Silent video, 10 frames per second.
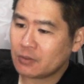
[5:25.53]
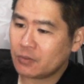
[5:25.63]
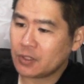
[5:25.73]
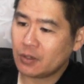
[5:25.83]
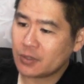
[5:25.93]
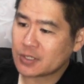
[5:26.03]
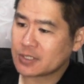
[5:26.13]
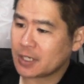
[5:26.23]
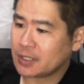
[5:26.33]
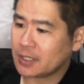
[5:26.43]
we know this
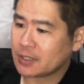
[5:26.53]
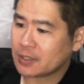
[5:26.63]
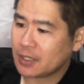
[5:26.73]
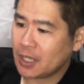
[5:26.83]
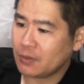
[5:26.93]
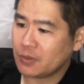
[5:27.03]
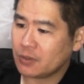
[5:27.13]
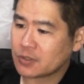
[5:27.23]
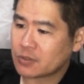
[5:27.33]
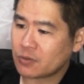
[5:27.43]
side length, and we
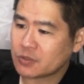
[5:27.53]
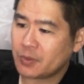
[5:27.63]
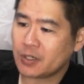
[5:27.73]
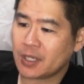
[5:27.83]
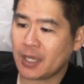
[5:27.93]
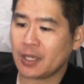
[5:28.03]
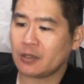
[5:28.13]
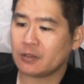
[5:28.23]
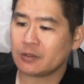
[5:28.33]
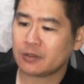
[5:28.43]
know this corresponding
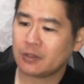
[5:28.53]
angle.